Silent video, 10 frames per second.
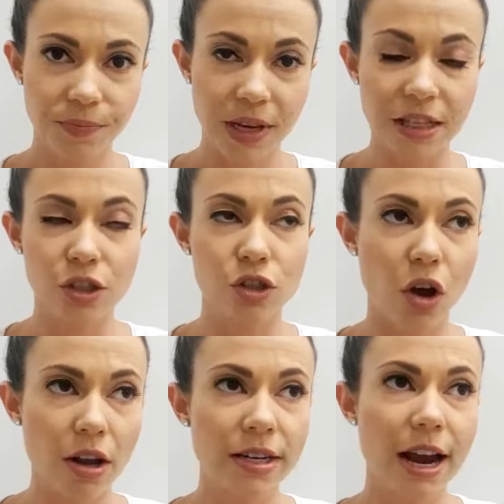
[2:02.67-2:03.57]
That's
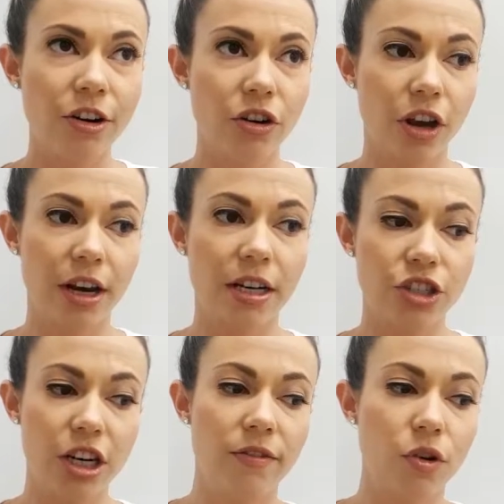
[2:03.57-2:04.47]
not how you're going to
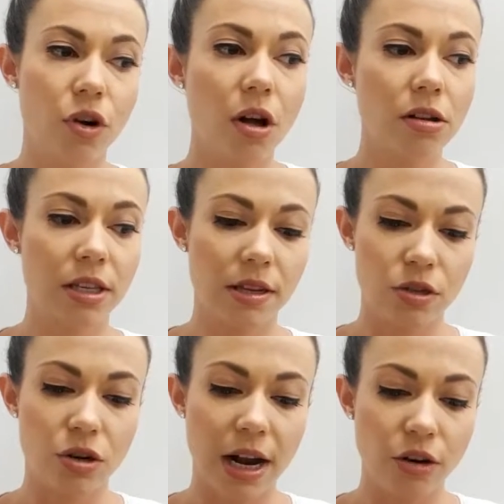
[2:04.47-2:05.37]
achieve your goals, and that's
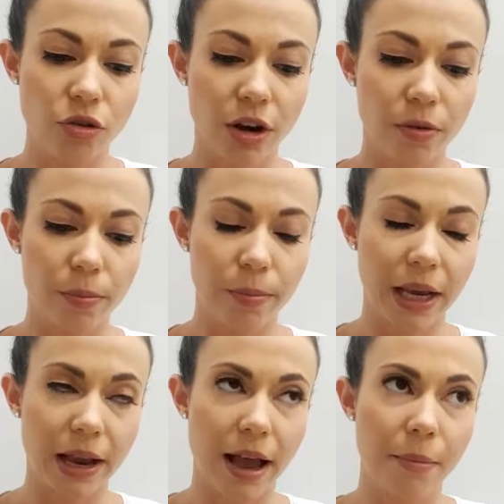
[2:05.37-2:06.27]
not how you're going
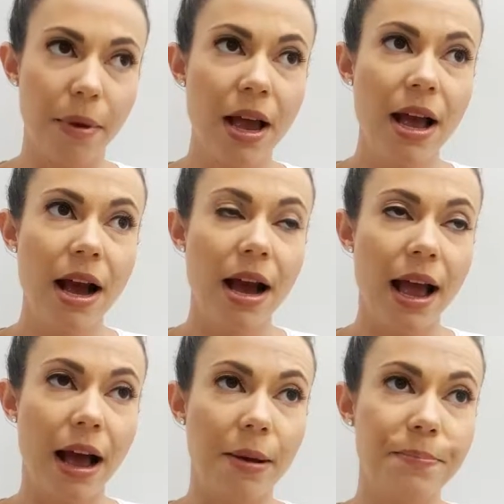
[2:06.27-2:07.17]
to
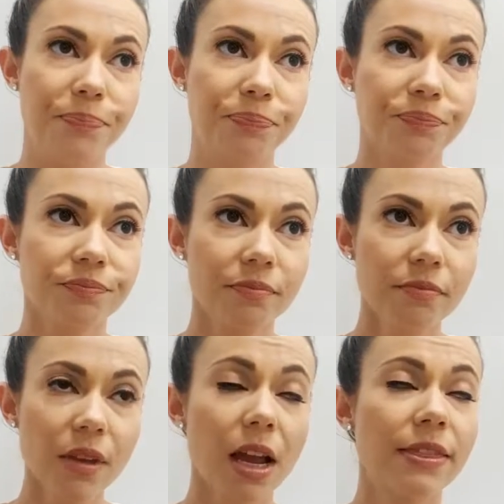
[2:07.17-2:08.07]
um,
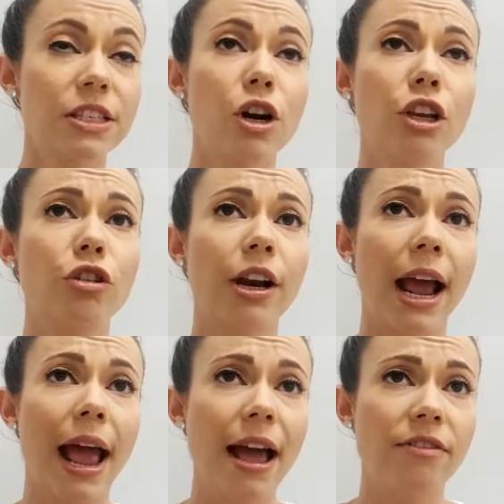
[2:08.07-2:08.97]
and that's how you can
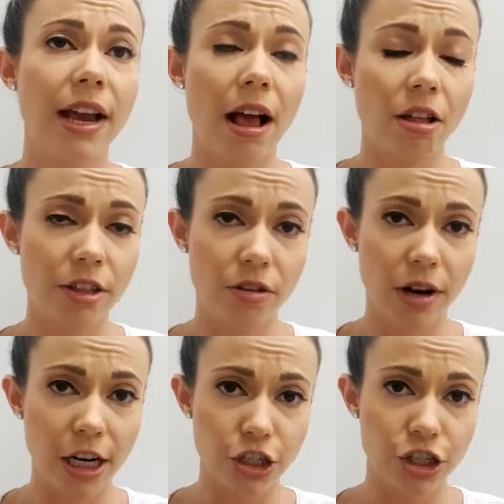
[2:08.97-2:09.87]
have a healthy
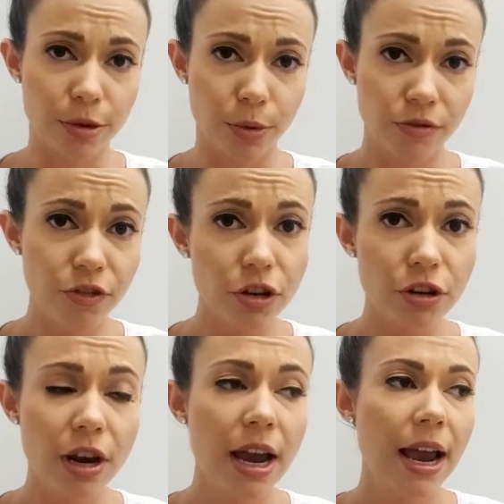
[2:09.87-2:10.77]
relationship with
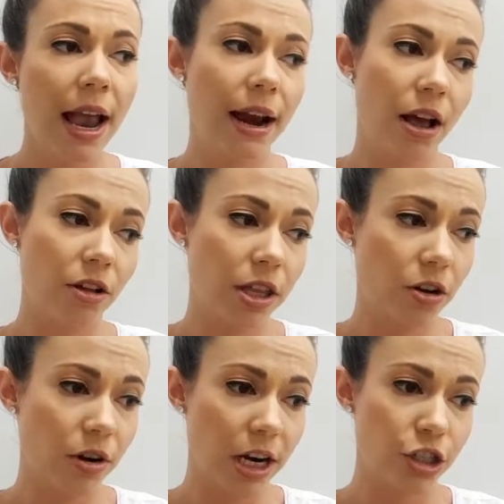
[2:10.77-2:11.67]
food and a
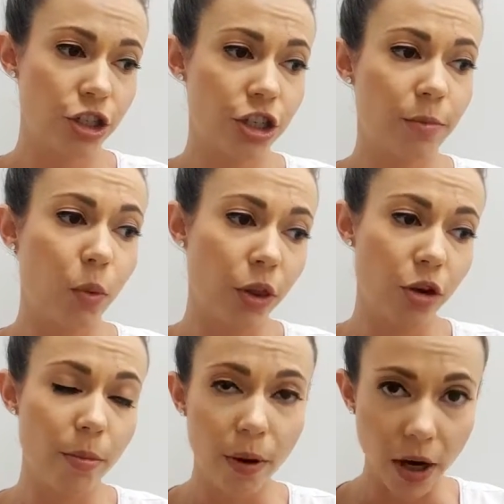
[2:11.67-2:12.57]
healthy relationship with
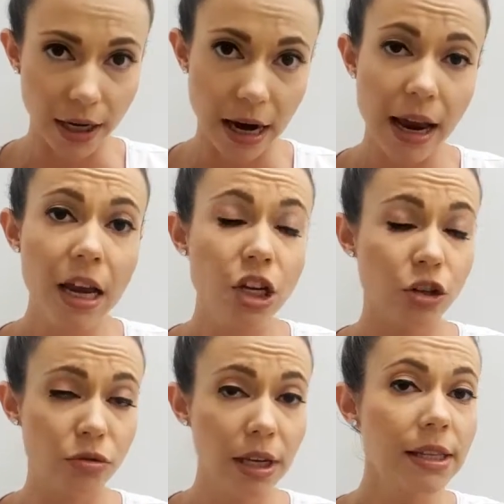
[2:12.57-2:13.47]
your body.
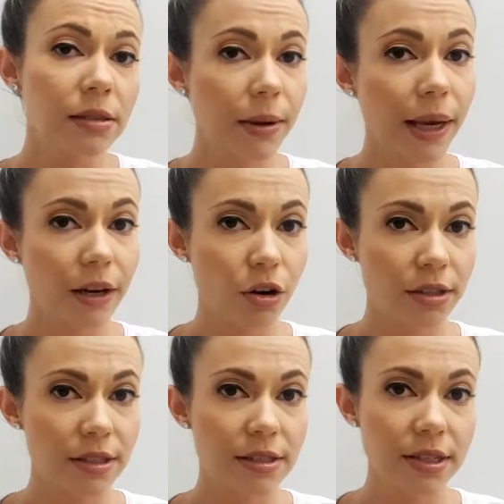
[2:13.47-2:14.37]
You need to make it
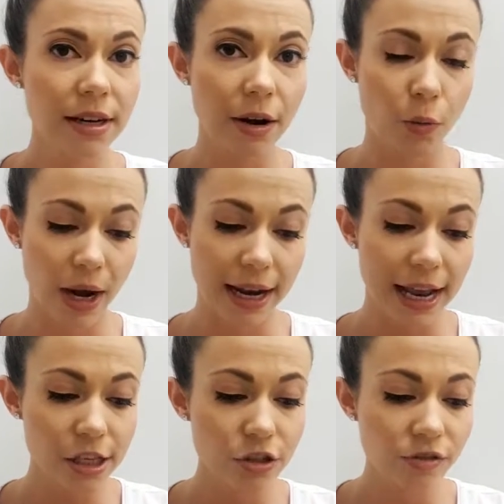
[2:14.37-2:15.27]
consistent, and when it
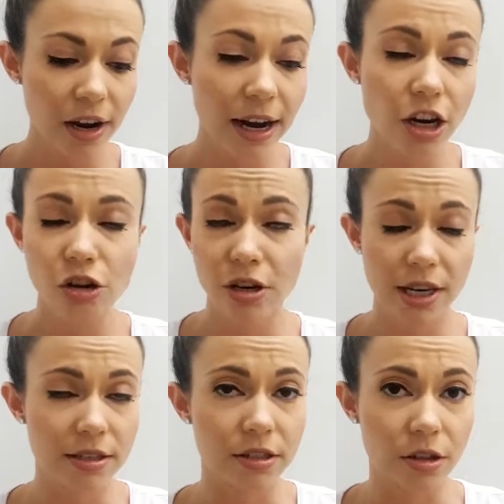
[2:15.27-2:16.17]
gets to Friday, you
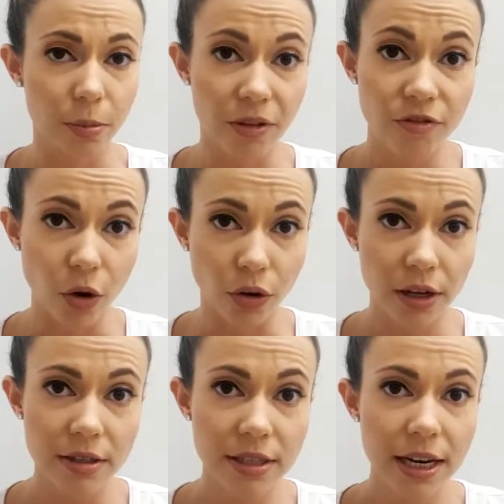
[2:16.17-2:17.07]
need to still be
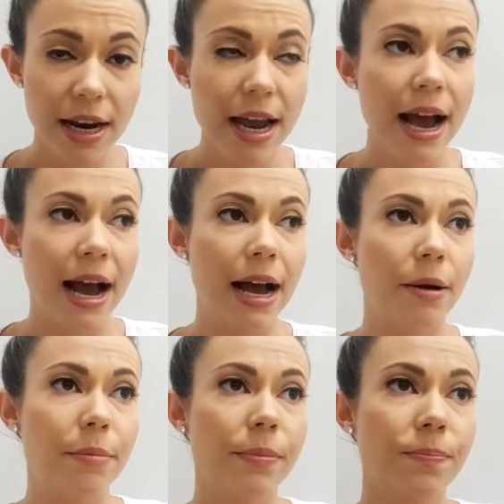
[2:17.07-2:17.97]
focused.
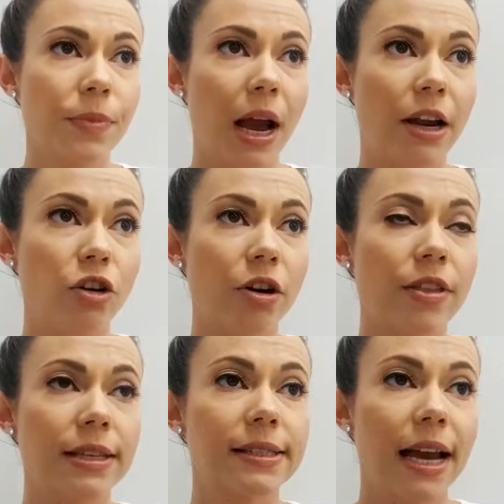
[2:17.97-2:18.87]
Um, I know
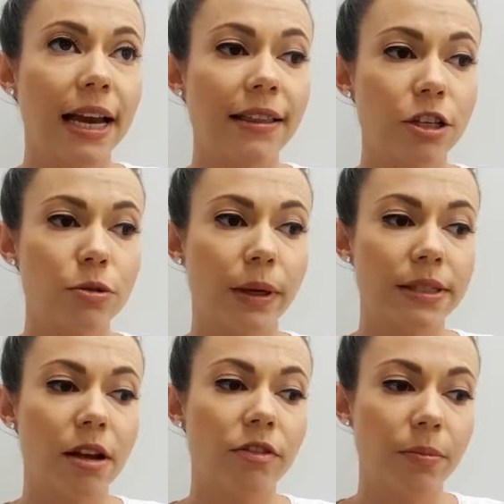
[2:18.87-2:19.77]
that saying that to
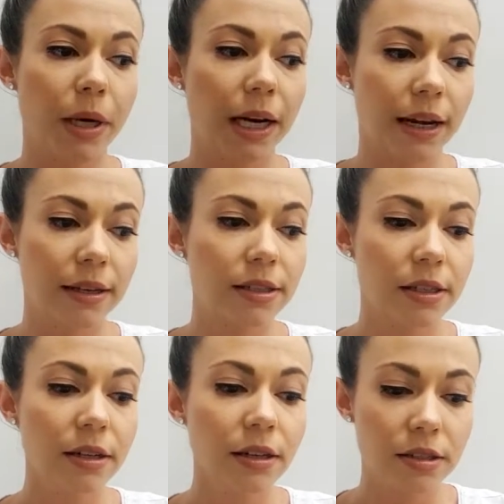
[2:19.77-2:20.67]
myself and being like,
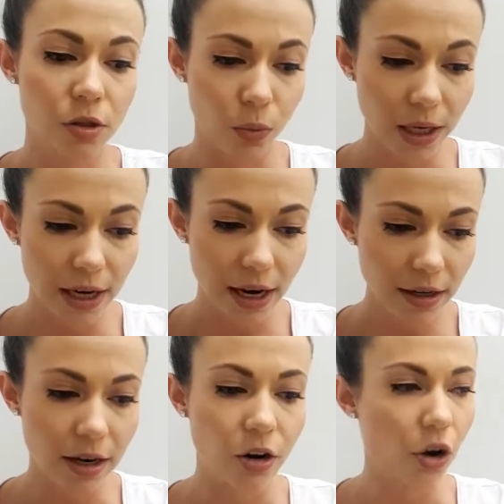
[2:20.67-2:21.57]
listen, it's the
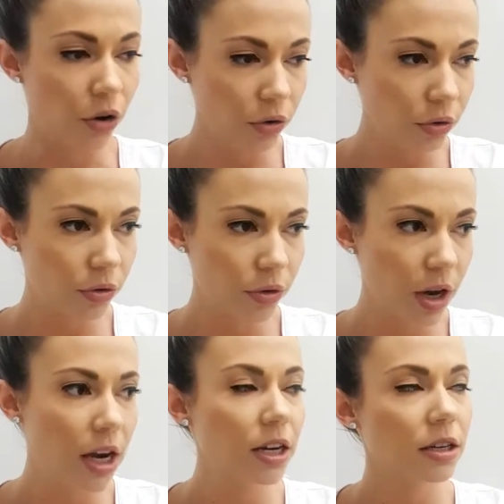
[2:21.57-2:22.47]
weekend, I know.
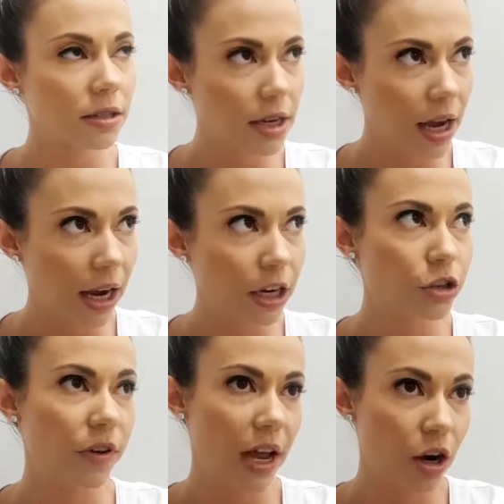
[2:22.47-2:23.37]
You're tired,
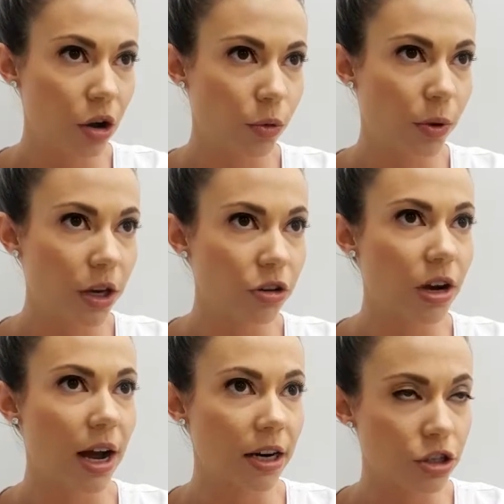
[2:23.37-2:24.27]
you've had a long week, you
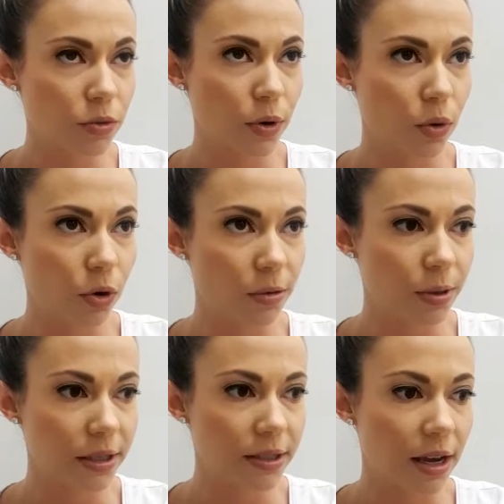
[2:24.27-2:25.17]
kind of just want to order
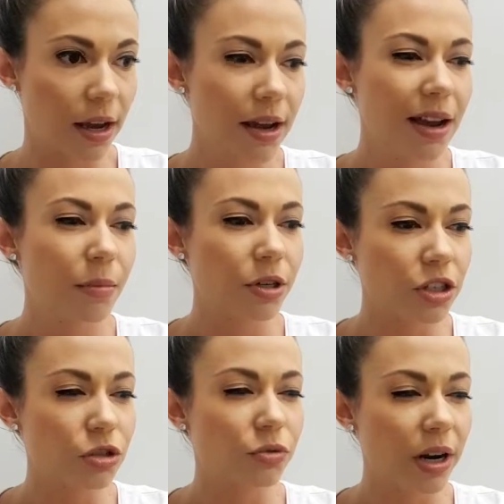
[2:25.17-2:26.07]
pizza, but
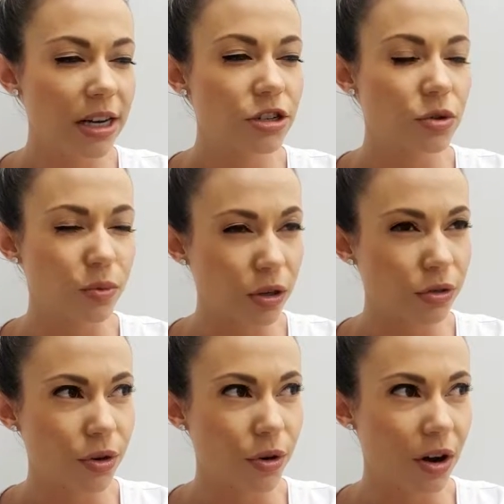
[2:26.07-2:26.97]
did you really just work
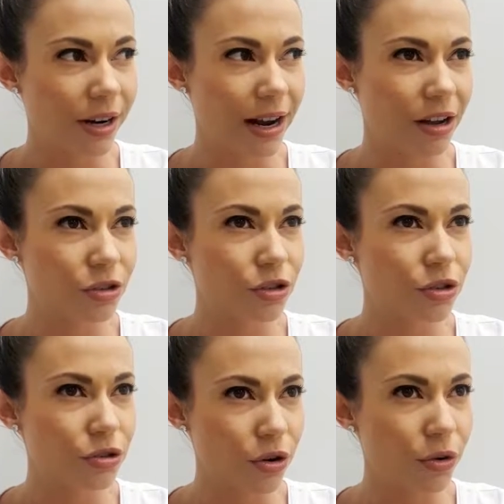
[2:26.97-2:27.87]
so hard now to
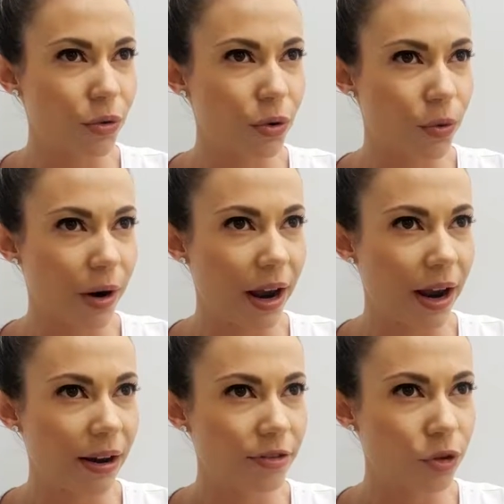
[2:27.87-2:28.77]
just throw it all
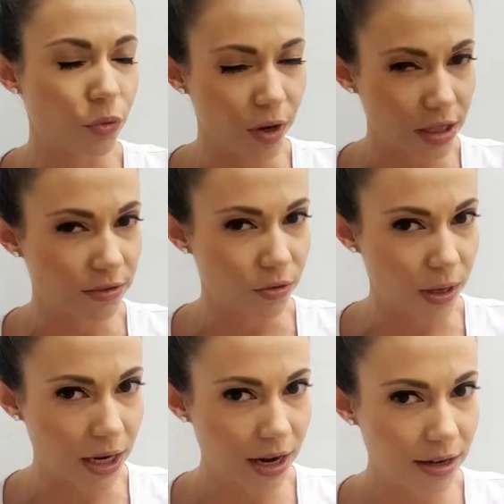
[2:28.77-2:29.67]
away for the rest of the
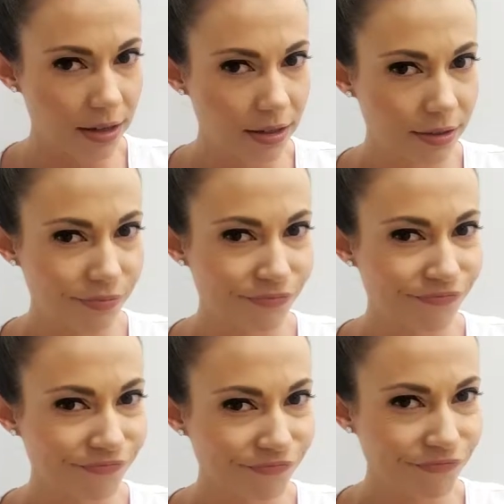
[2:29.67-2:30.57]
weekend?
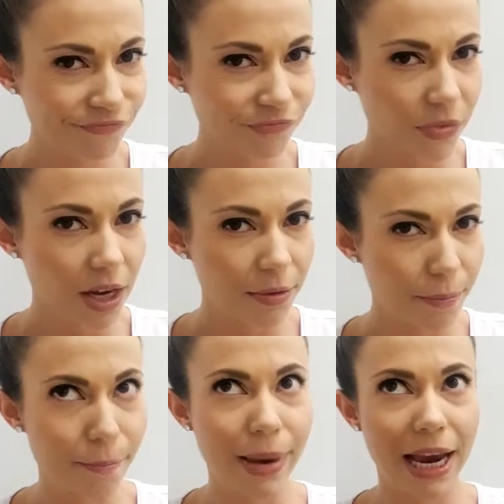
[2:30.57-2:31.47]
Mm,
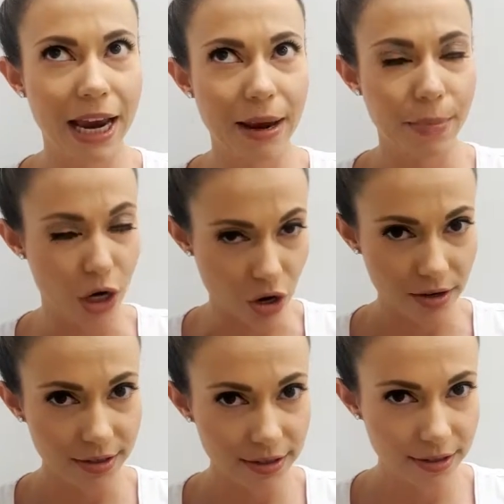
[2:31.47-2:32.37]
maybe
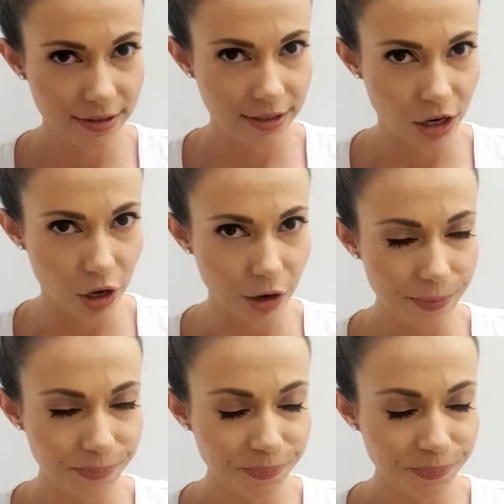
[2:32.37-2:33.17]
not, you know?